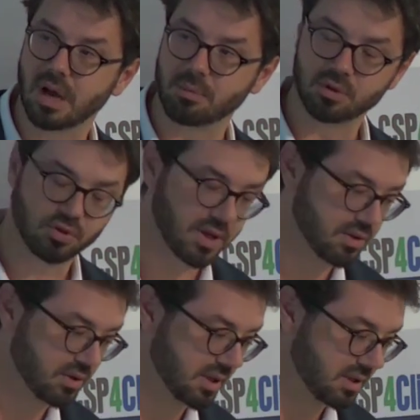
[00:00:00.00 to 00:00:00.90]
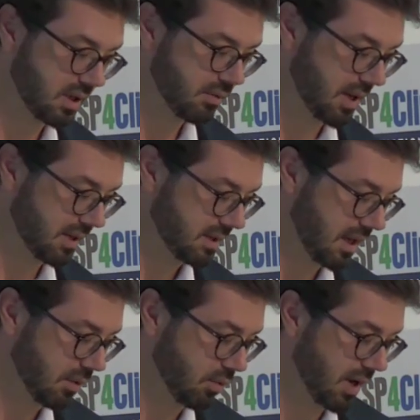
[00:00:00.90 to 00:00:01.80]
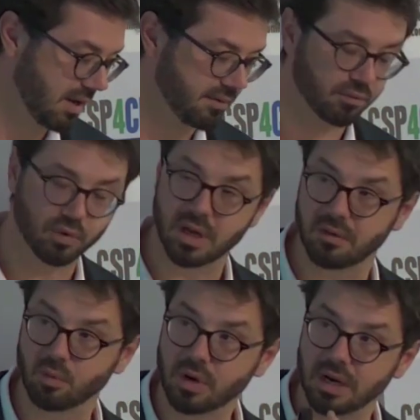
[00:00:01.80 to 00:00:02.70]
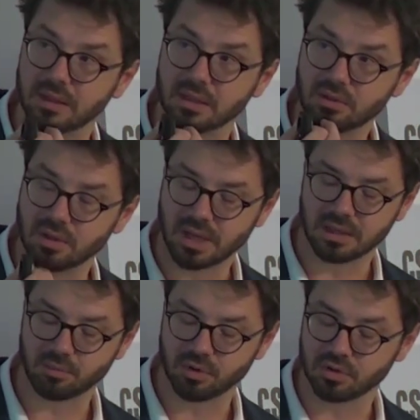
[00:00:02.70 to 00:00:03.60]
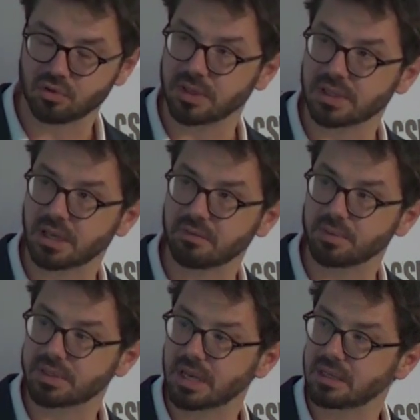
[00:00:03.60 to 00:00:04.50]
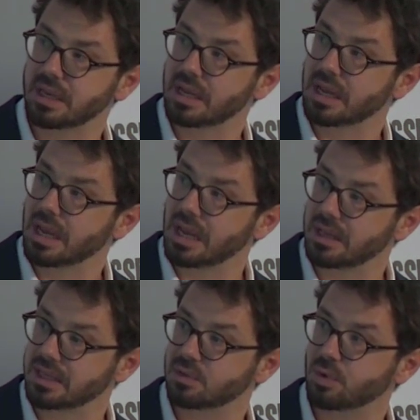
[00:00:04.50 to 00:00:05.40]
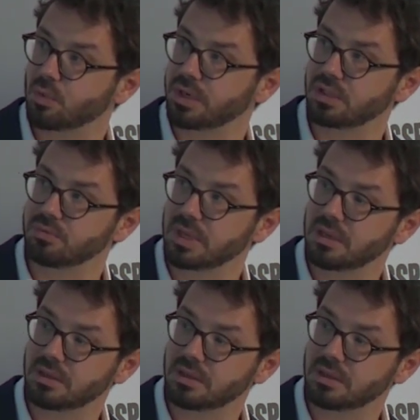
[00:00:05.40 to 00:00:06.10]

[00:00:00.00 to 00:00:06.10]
Up to 2016, the latest data we're at 9.27%, and this is where we need to be.